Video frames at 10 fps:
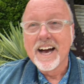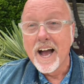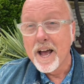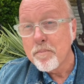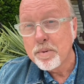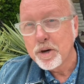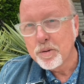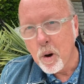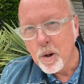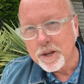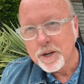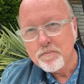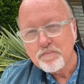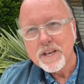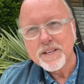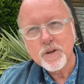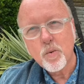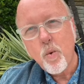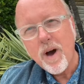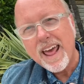Hi, I'm Peter Boland. So
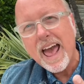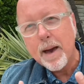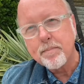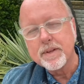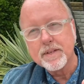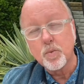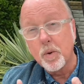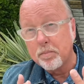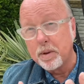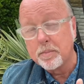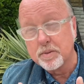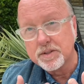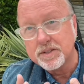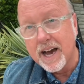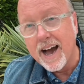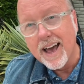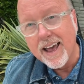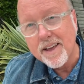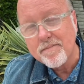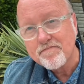what happens when people die?